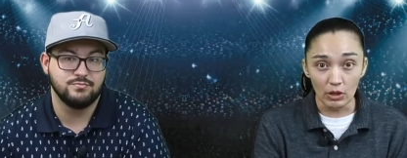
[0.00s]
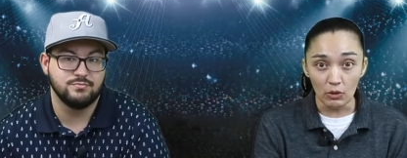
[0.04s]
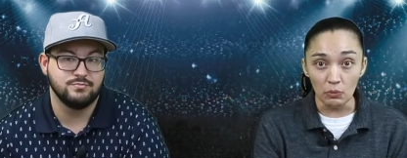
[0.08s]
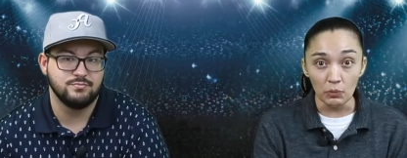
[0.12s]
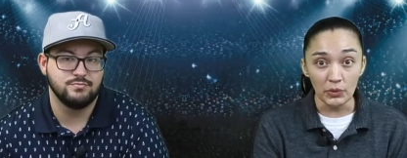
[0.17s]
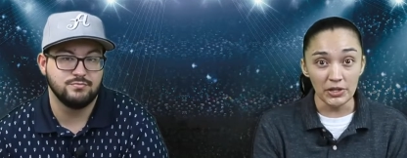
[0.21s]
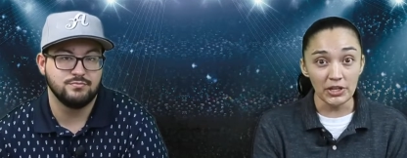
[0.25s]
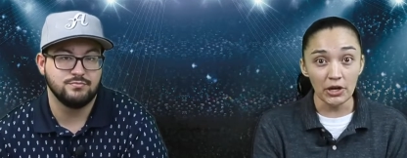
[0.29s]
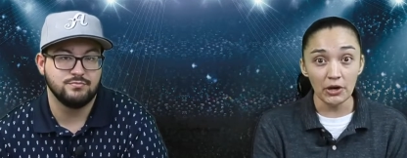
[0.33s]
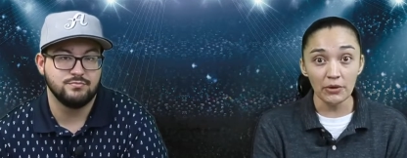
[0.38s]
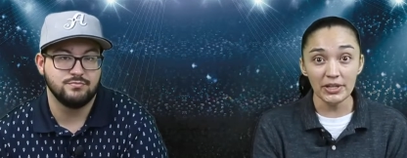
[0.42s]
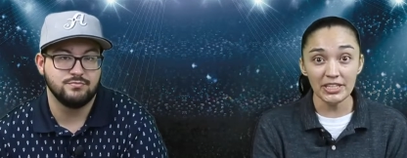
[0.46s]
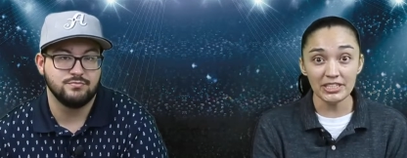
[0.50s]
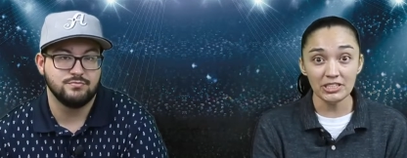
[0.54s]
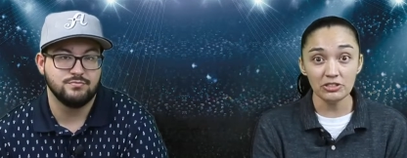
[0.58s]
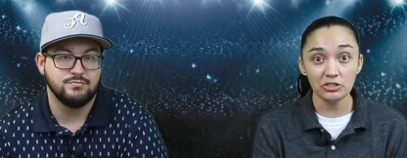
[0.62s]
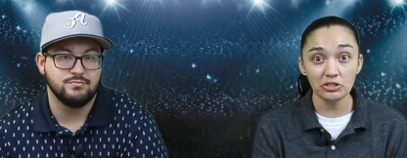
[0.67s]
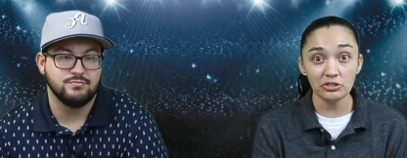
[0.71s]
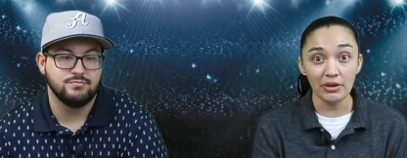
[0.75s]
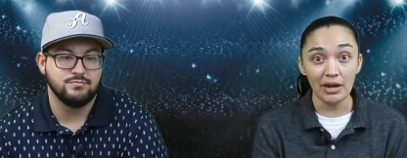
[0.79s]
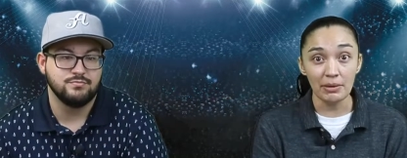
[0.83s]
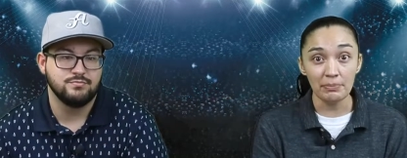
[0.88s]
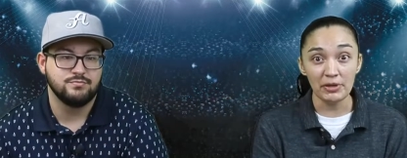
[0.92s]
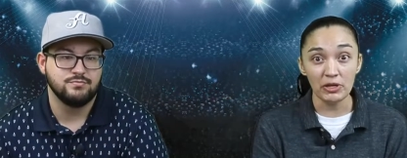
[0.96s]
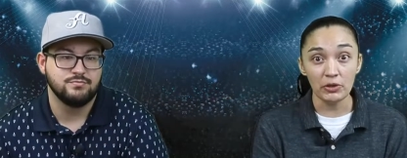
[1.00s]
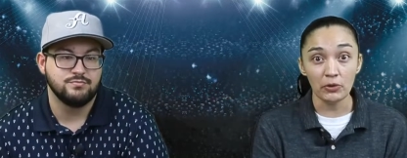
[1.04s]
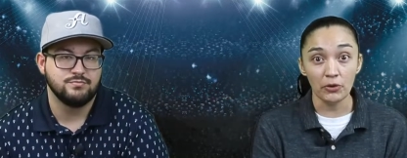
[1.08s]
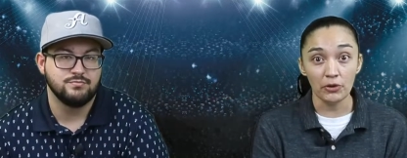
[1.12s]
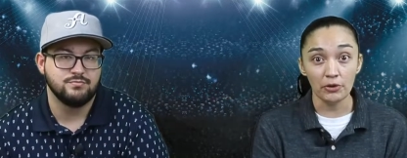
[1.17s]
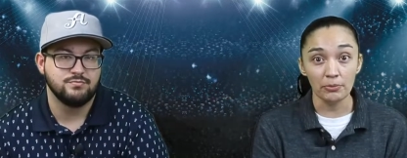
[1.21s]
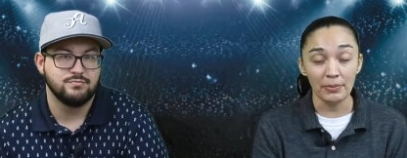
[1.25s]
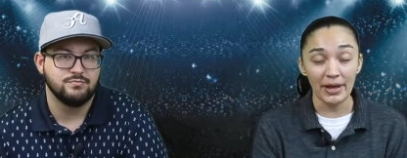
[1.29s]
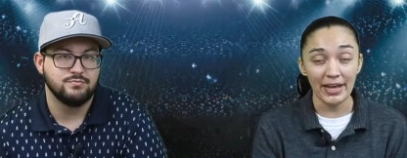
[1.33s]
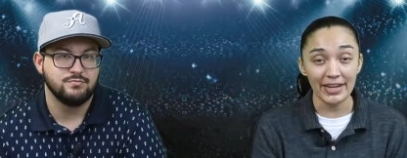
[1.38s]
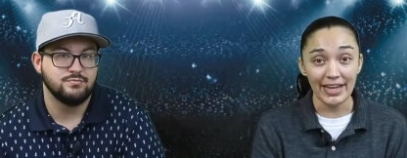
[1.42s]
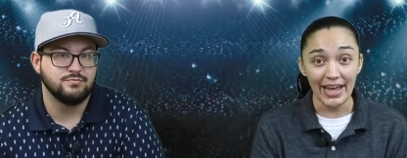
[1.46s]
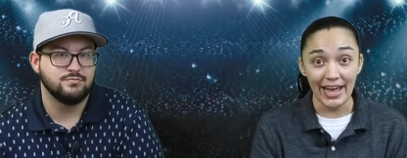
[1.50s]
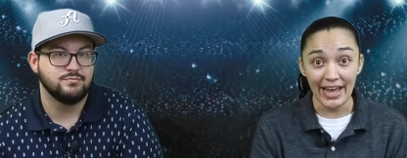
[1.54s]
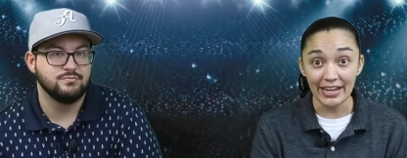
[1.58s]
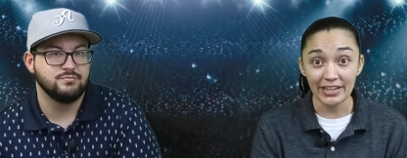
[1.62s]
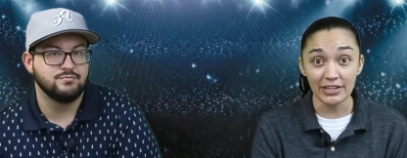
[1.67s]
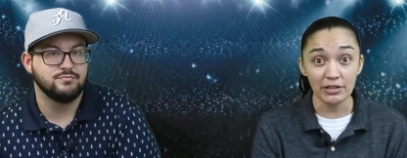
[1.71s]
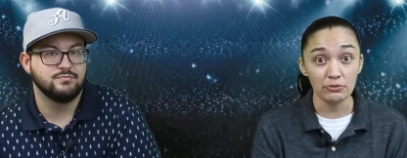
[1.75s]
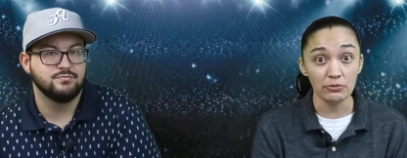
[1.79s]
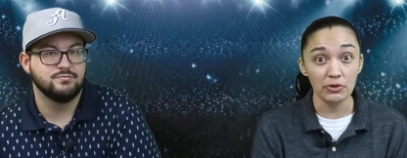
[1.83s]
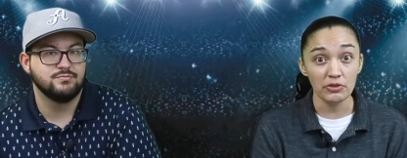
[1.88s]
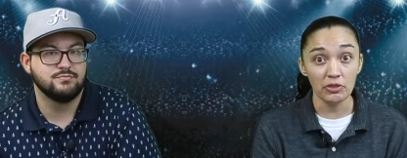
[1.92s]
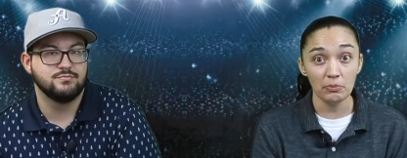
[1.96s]
Speaker 1: We know he's a scrappy quarterback
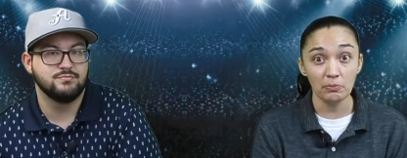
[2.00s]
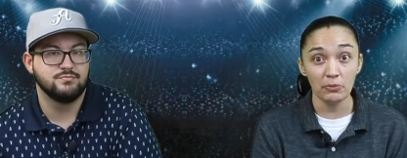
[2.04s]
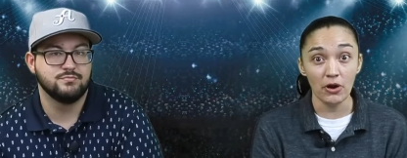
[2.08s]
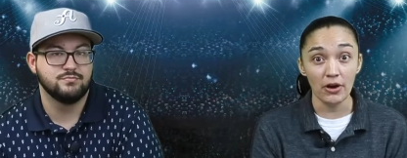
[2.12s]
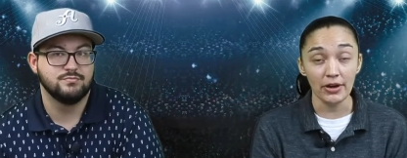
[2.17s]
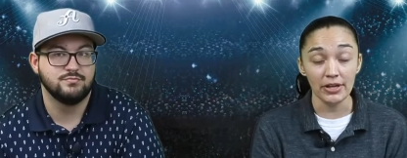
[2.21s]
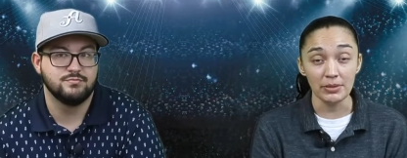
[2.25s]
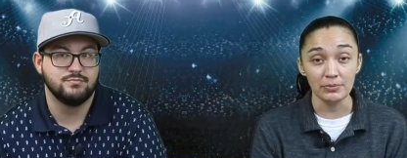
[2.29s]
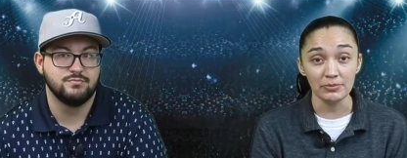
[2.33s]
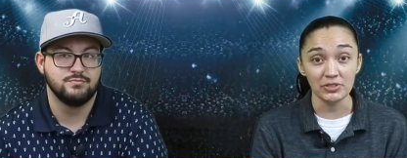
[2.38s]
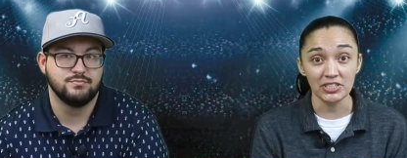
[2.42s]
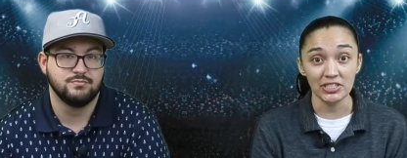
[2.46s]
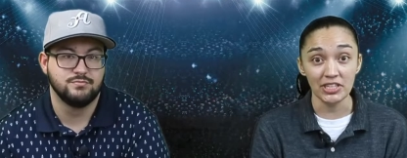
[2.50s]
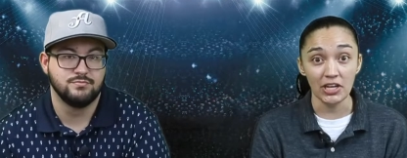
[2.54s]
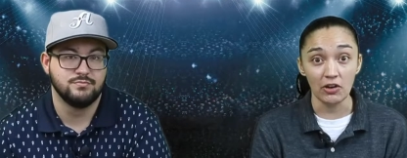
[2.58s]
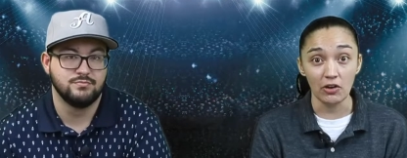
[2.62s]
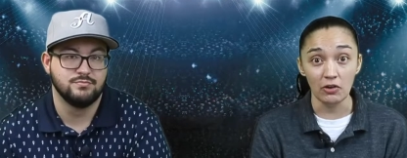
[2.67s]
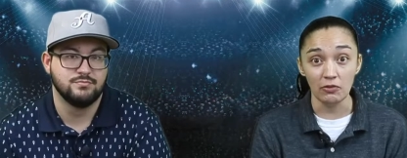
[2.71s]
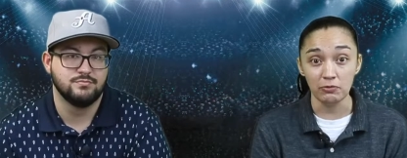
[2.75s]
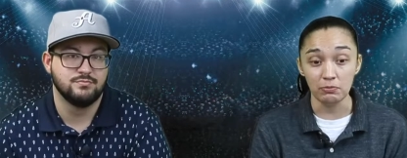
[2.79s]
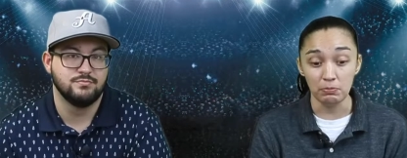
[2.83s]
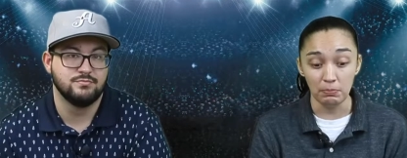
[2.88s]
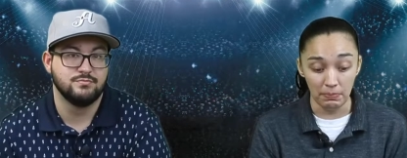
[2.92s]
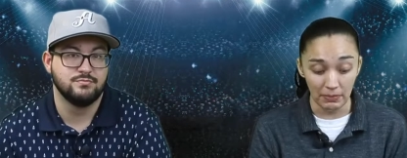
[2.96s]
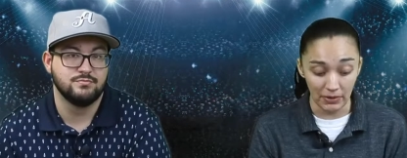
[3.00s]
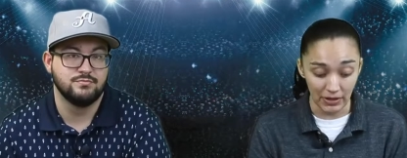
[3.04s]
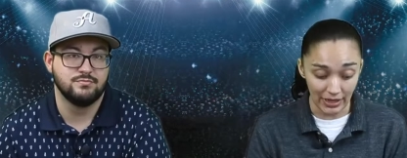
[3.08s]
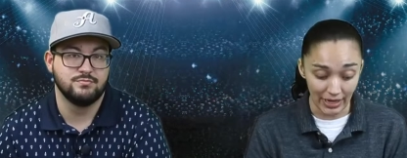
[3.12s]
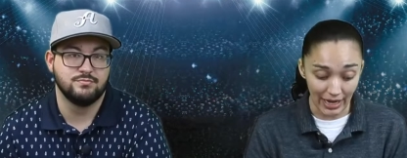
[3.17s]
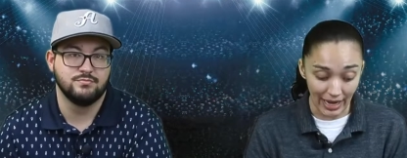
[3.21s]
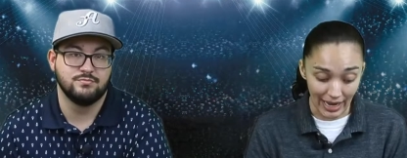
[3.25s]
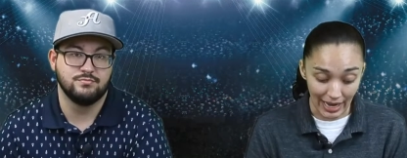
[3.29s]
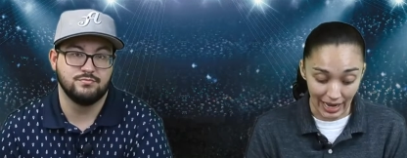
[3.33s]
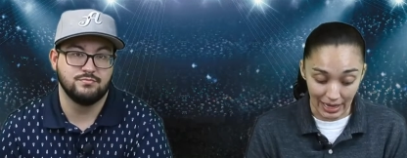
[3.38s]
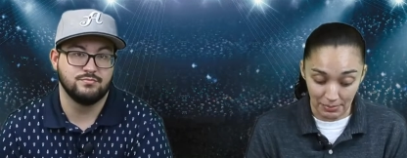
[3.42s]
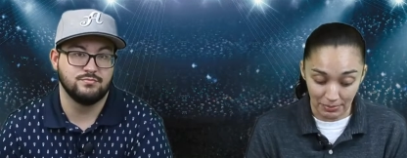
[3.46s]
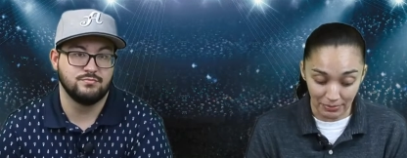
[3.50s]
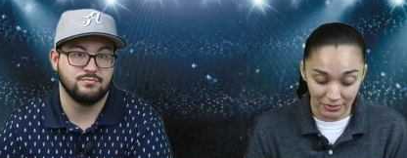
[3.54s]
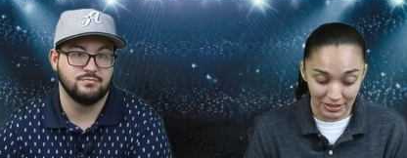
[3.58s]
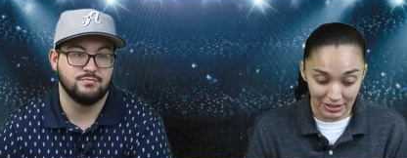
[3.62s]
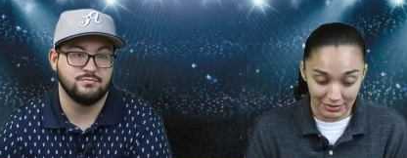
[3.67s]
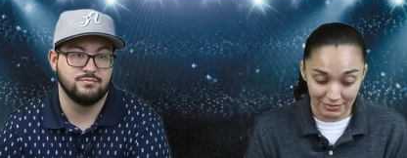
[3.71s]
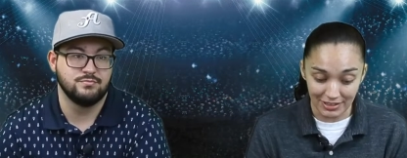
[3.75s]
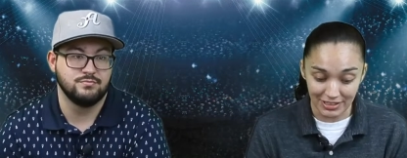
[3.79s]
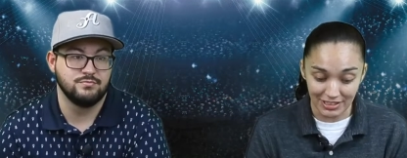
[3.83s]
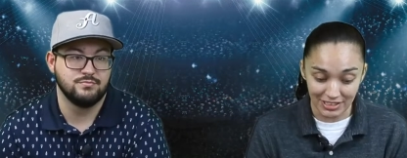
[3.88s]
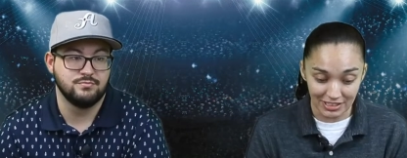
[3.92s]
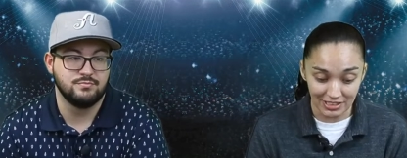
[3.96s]
and can run the ball himself, but I
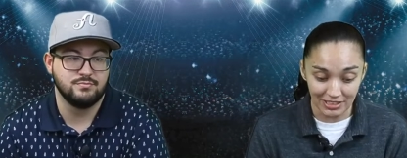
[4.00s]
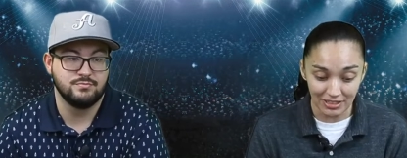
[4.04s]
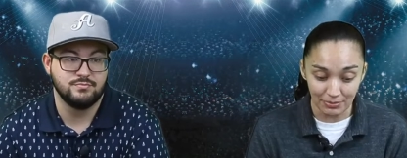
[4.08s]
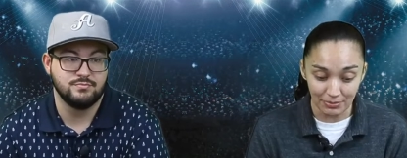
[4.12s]
believe this is